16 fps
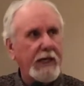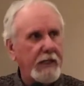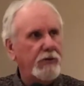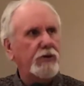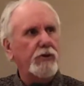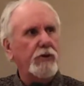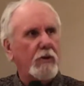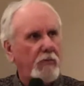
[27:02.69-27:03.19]

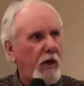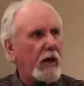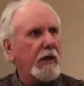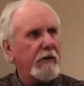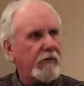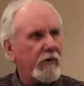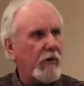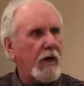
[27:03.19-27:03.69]
Into the
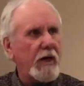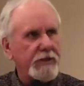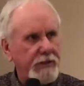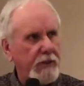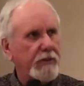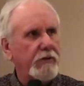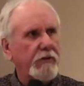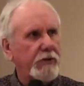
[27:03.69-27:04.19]
body of Christ,
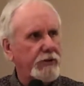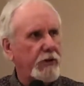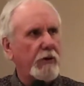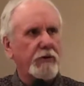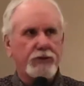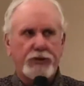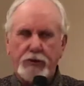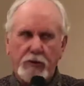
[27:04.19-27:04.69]
into the
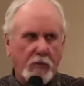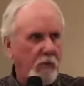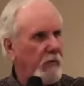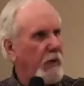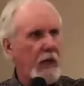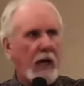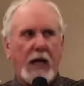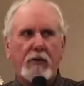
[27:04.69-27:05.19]
church.
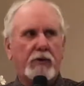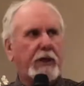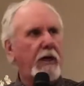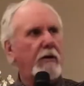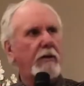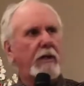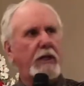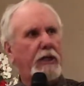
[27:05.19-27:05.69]
I don't
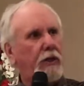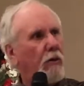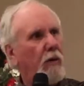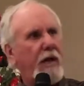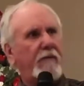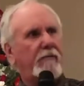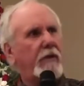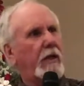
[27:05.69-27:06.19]
care that you
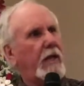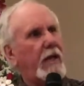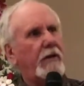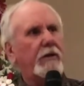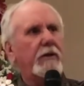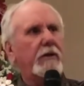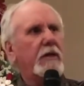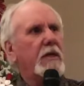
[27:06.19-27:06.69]
don't have a
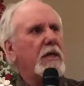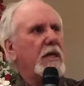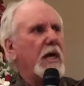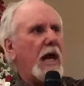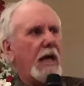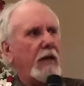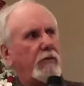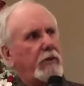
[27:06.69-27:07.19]
letter.
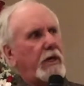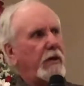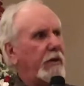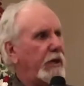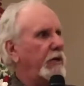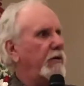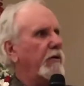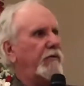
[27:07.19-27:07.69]
I don't care
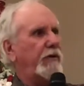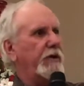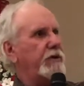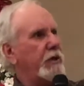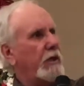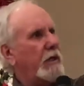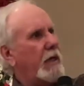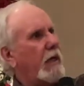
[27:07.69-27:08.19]
that you
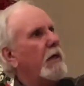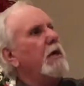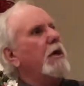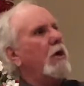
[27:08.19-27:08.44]
officially not.